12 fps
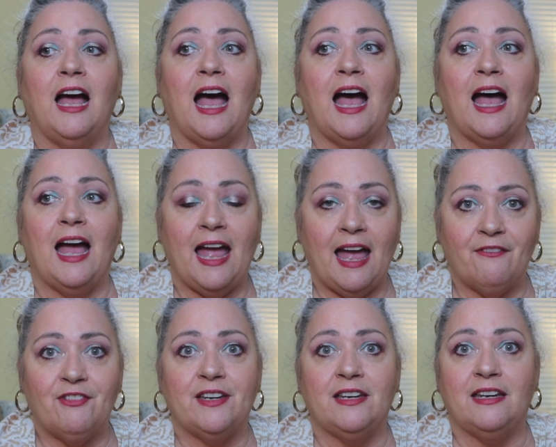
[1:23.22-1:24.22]
I
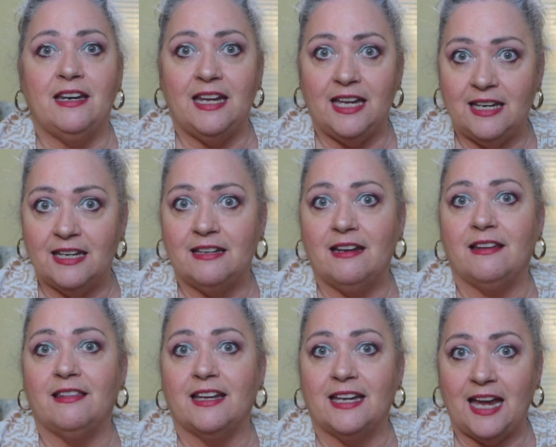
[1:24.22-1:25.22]
haven't needed
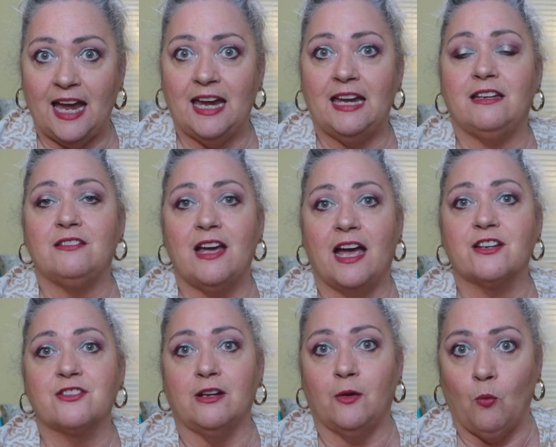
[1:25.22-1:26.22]
the cane to
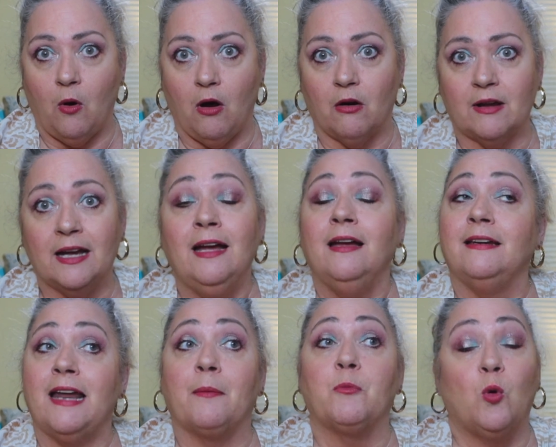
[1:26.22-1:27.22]
actually walk.
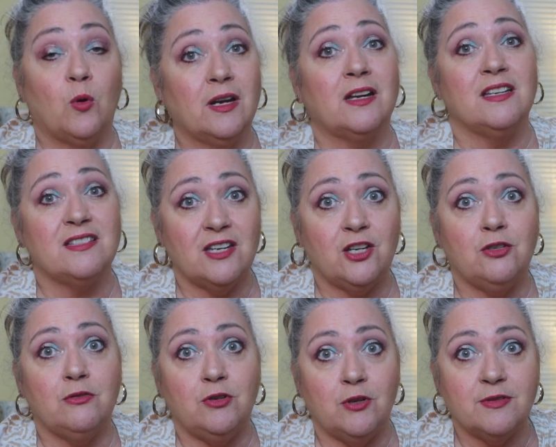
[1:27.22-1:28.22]
Now I'm going to
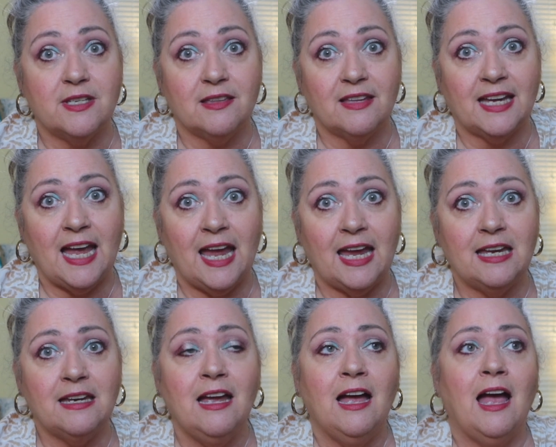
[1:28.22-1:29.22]
continue using the
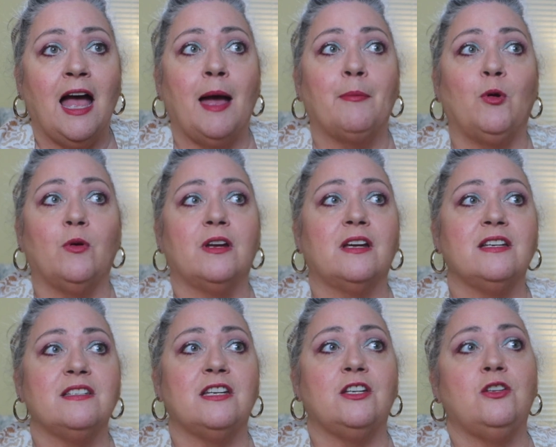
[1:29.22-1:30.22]
cane. I'm going to
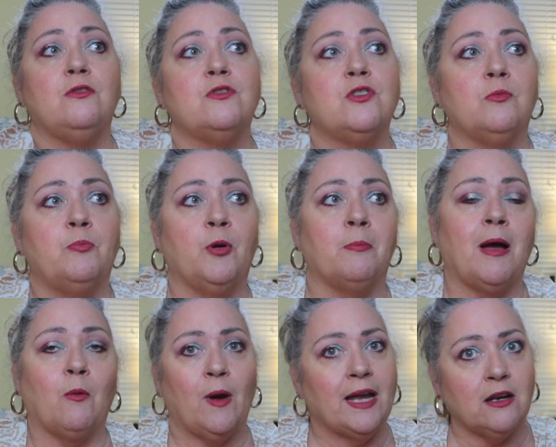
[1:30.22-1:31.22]
continue to put
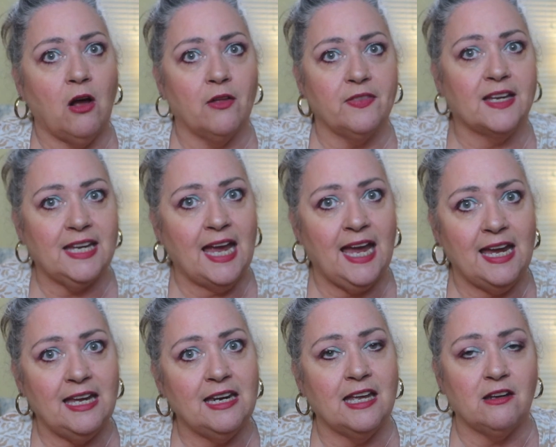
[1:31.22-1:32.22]
my weight on the
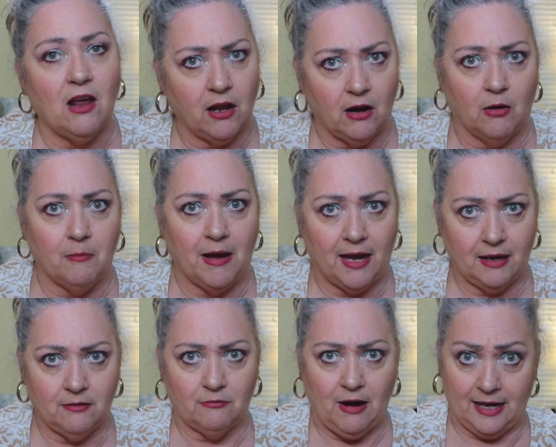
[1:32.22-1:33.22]
cane and not on
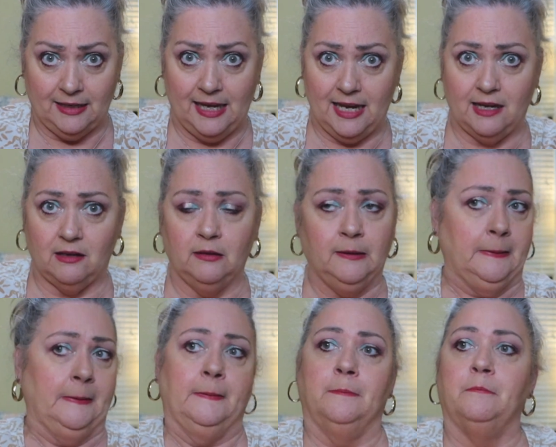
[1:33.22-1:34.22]
my right leg.
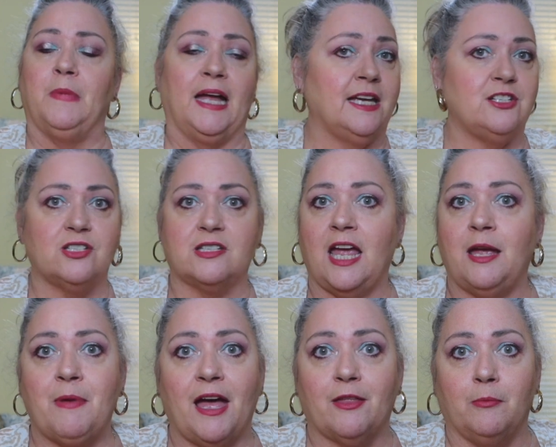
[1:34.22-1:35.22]
But it just
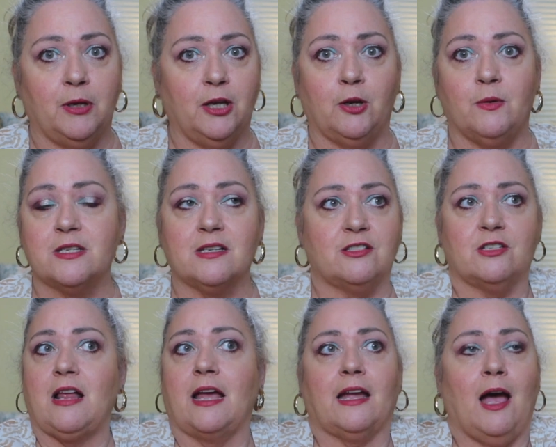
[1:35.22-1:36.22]
came out of the blue. It's just
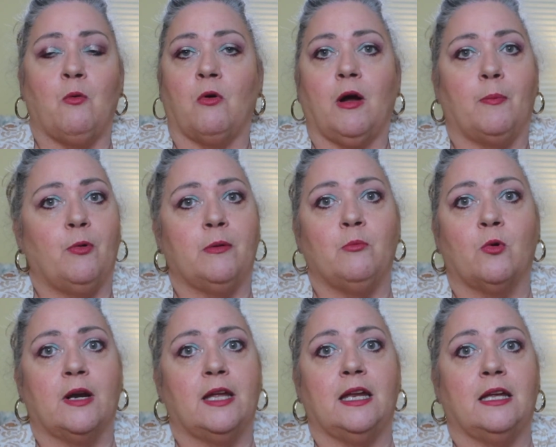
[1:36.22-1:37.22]
like I woke up one
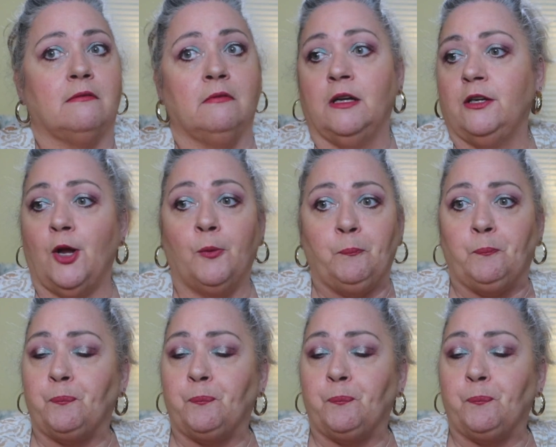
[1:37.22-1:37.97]
morning and nope,